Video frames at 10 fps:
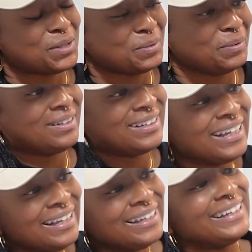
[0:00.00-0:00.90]
you want.
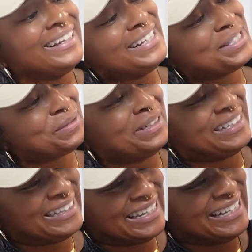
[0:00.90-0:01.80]
That's
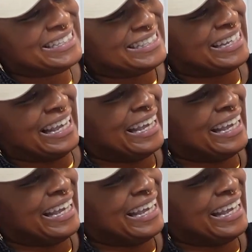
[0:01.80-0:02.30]
what they say.